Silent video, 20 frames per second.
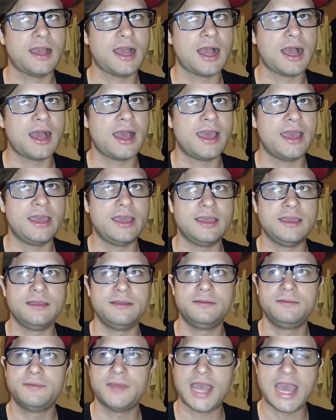I
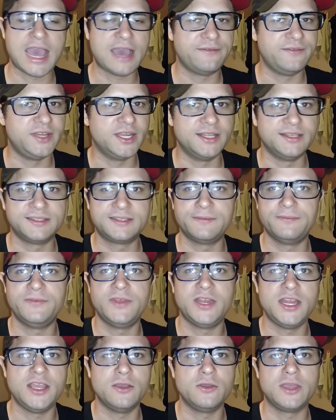have done some
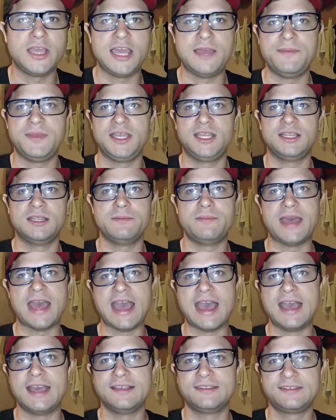video gaming in the
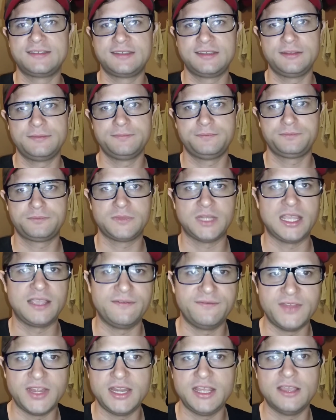past, like
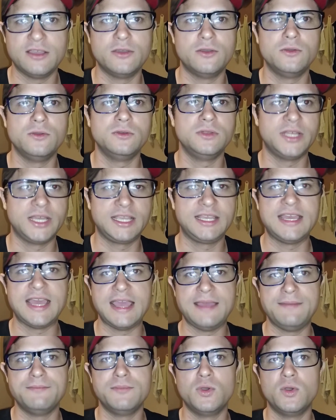video, like
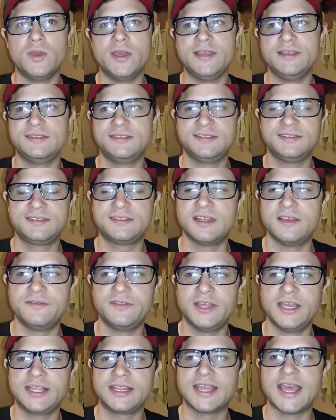Game Boys and stuff
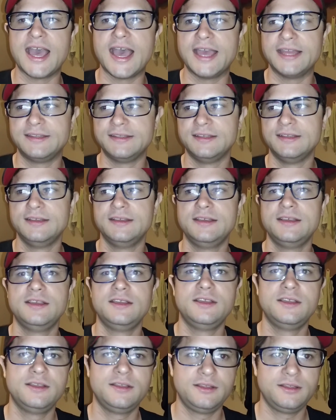like that,
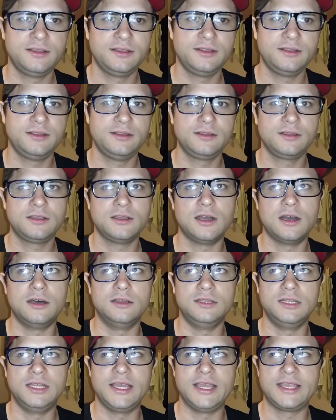
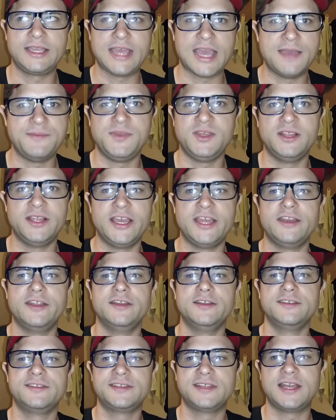called like
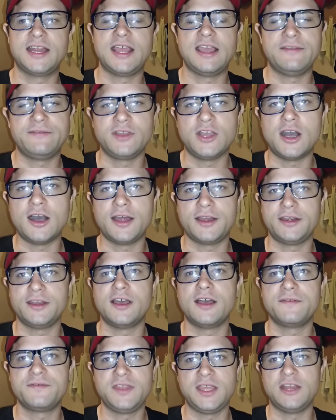emulators that I have gotten
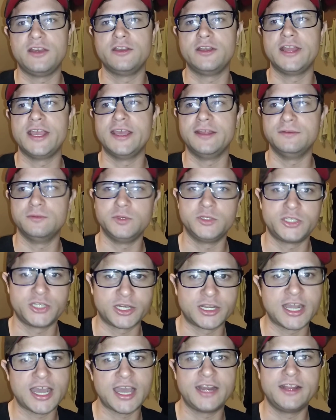off the internet, which are
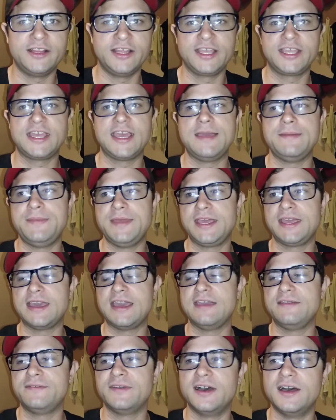kind of like A P
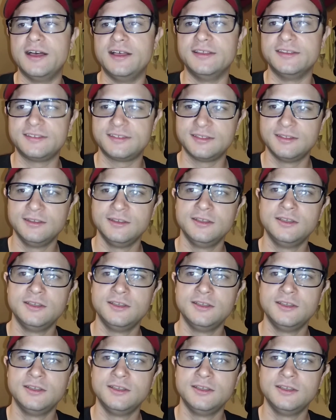K files.